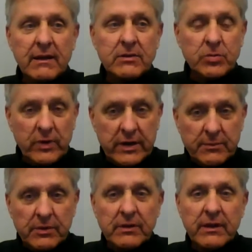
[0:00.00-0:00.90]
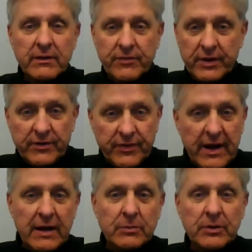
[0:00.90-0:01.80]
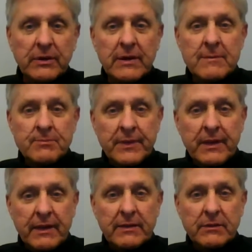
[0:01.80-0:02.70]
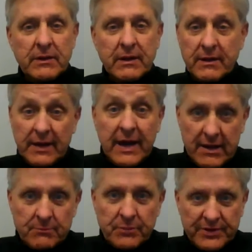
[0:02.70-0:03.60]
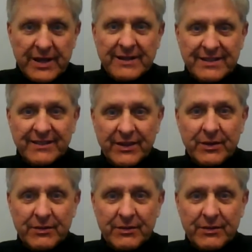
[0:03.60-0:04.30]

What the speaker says: credible, and verifiable, and again, protecting their